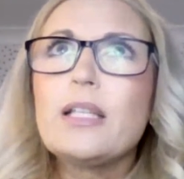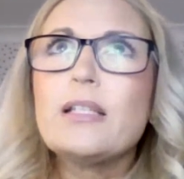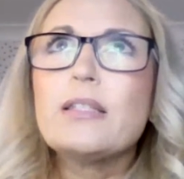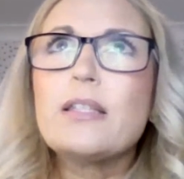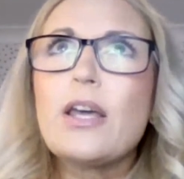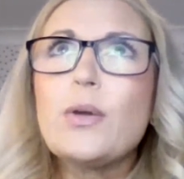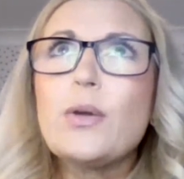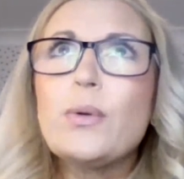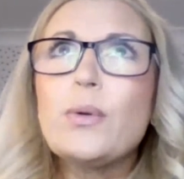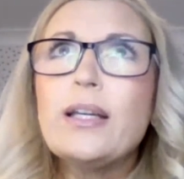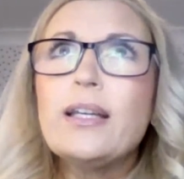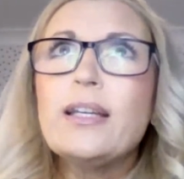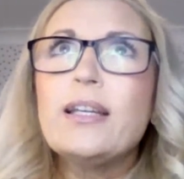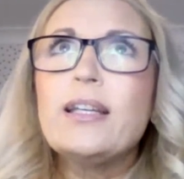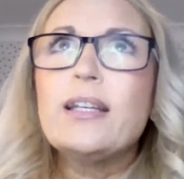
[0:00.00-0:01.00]
So
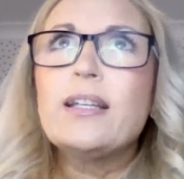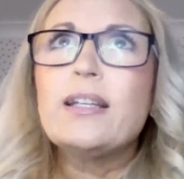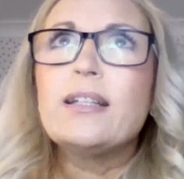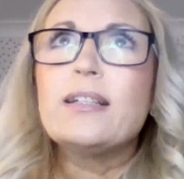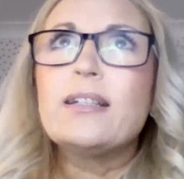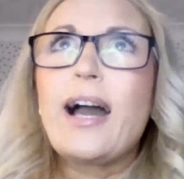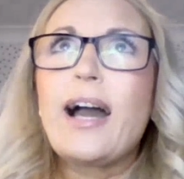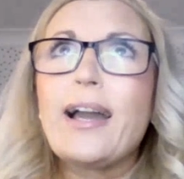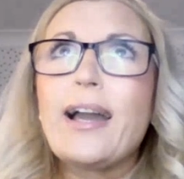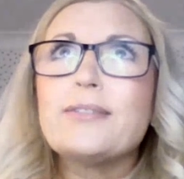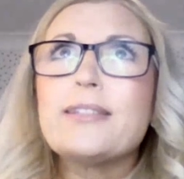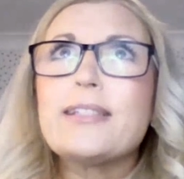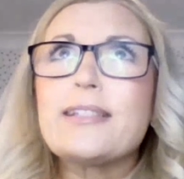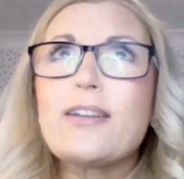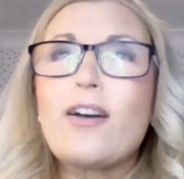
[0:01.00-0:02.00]
how
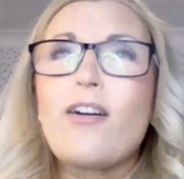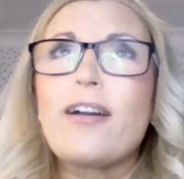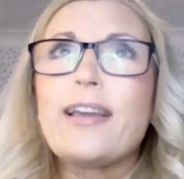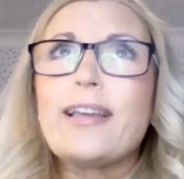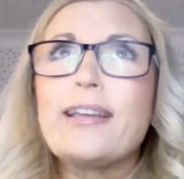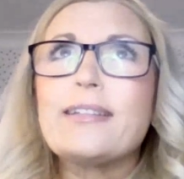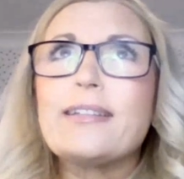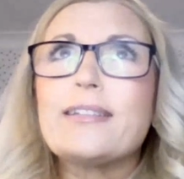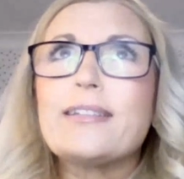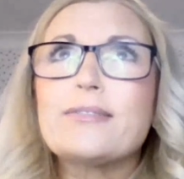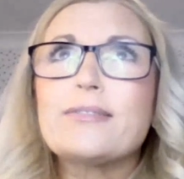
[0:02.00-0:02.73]
did I,